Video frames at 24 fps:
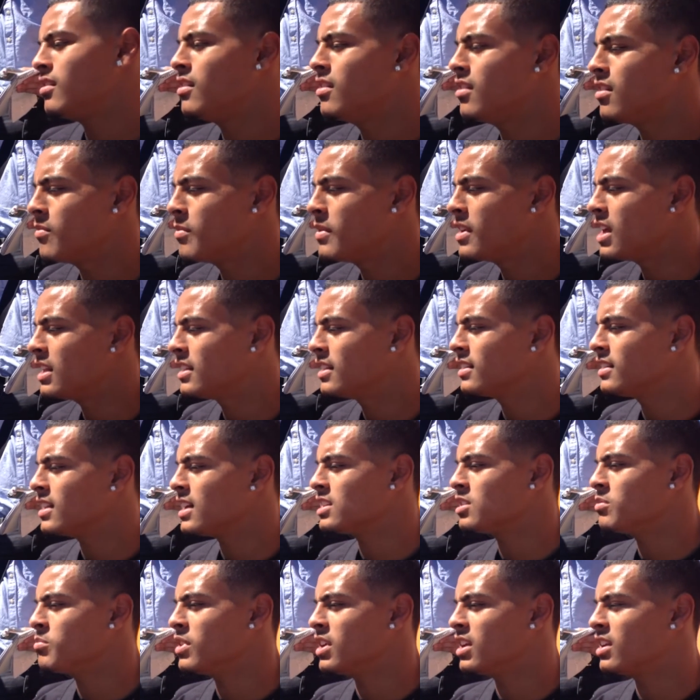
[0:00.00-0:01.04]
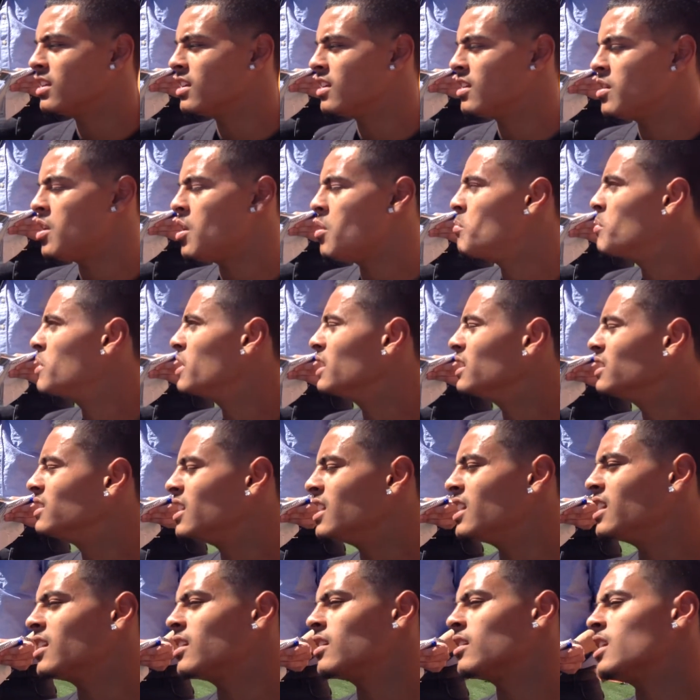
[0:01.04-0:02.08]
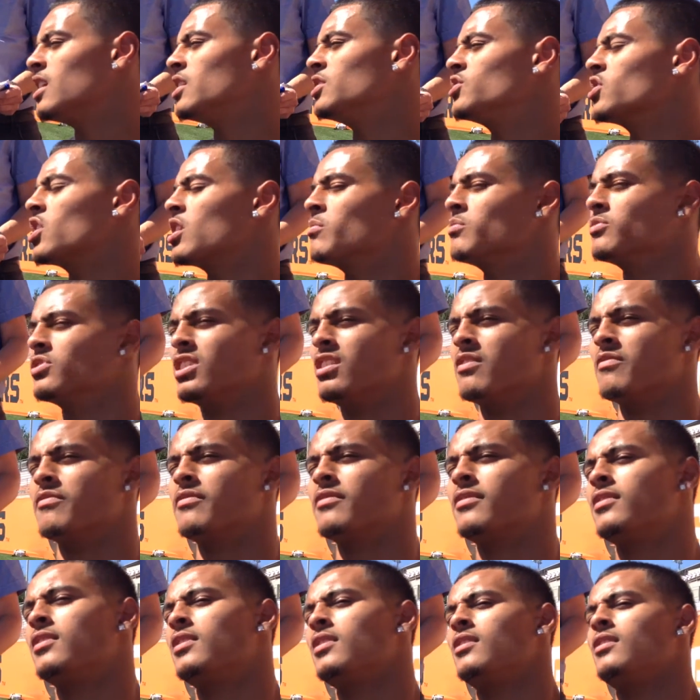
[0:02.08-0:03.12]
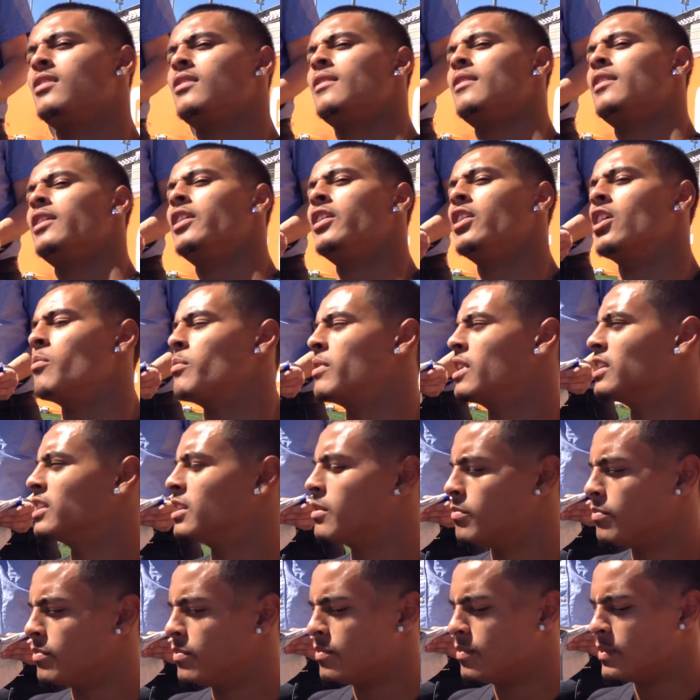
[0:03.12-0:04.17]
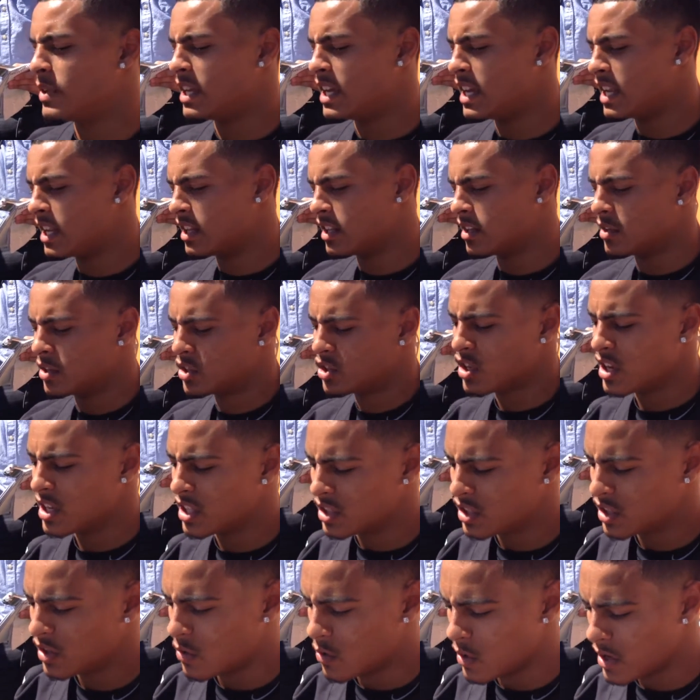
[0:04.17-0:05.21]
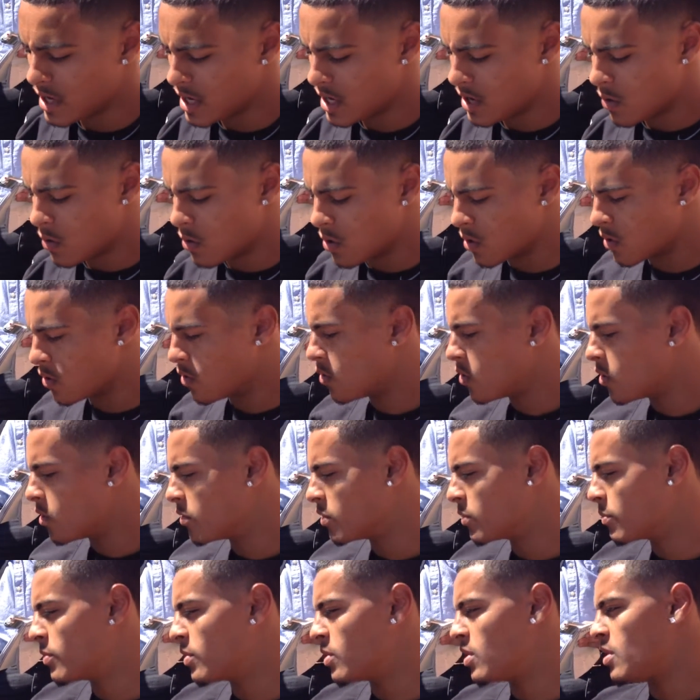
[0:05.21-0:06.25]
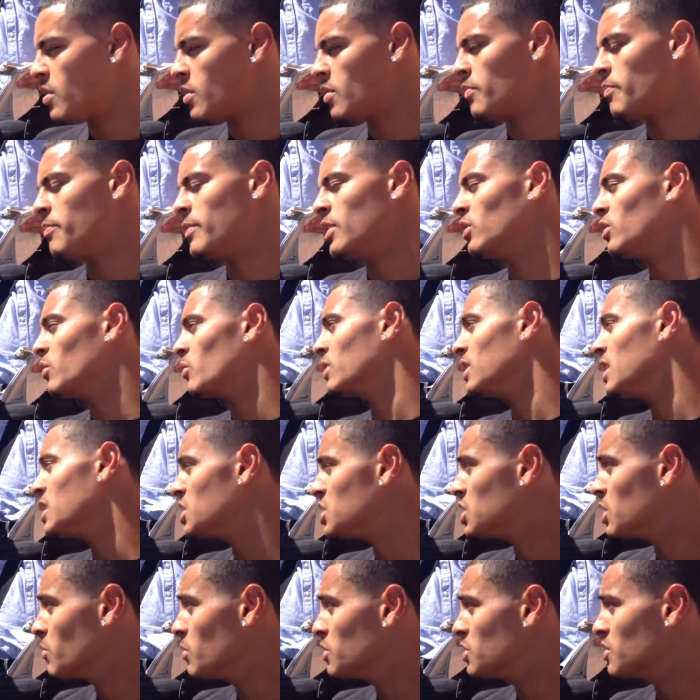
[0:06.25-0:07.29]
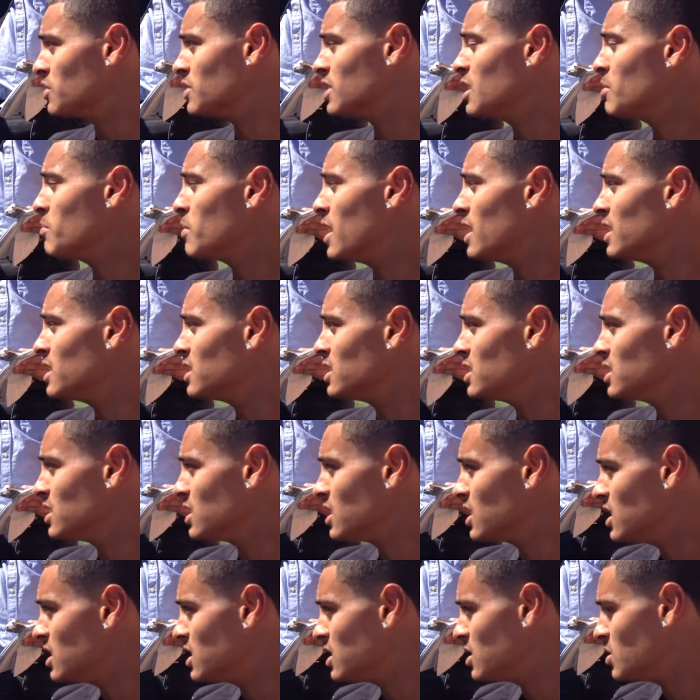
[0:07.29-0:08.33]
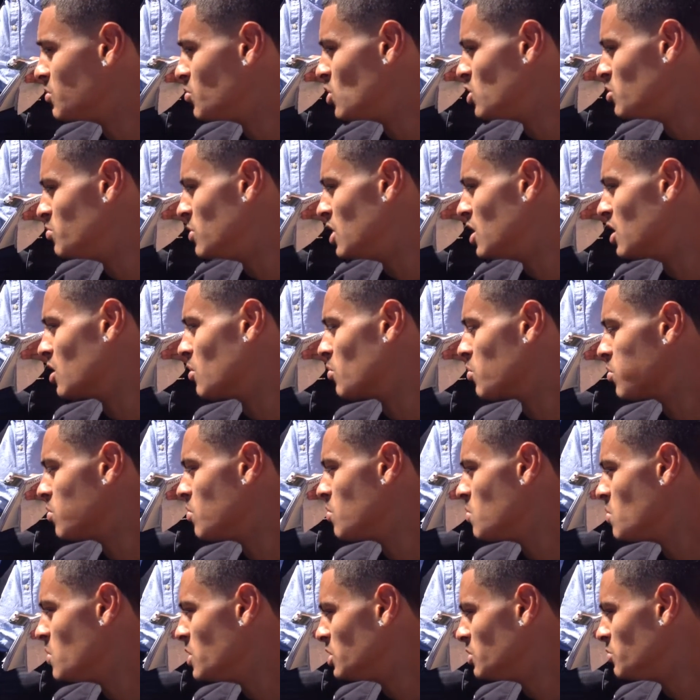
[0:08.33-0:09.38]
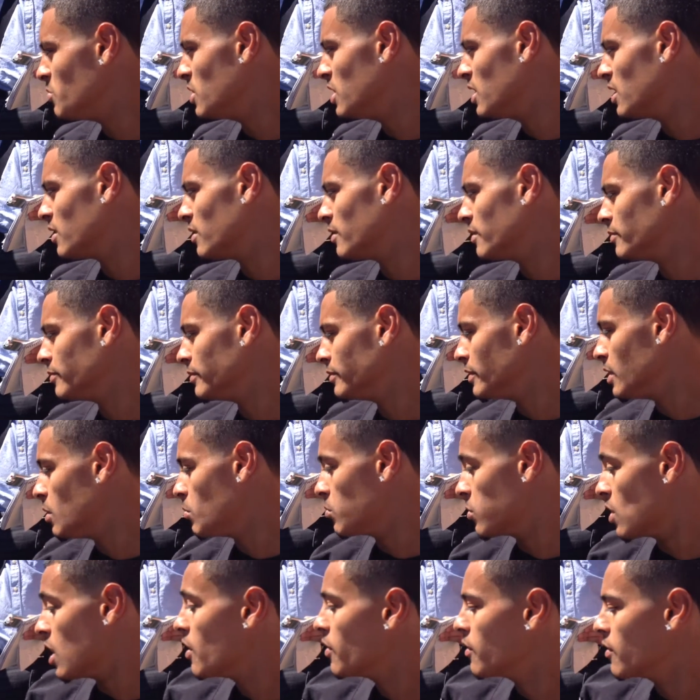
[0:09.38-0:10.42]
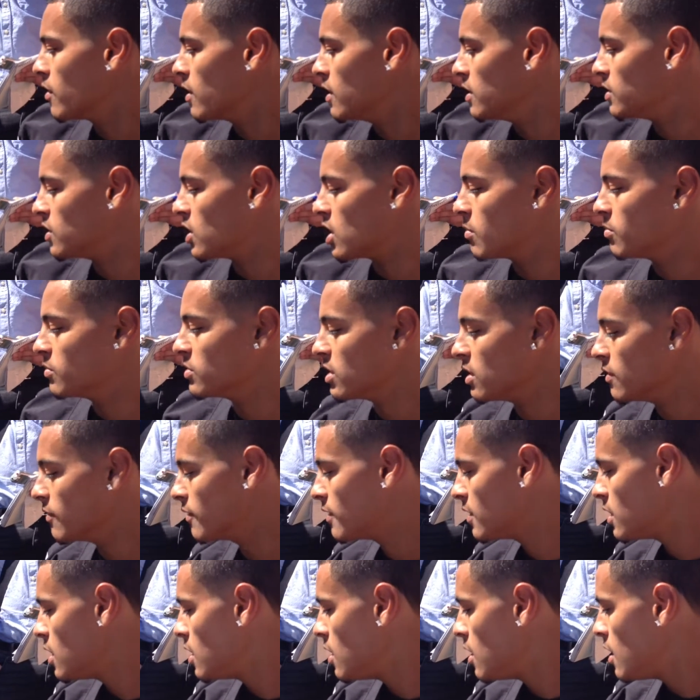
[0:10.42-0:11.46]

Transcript: You know, I mean, I think that's a big, a big thing in terms of, you know, I mean, them beginning to trust you or, or, build a relationship with your teammates is, is, being, is being a brother in terms of,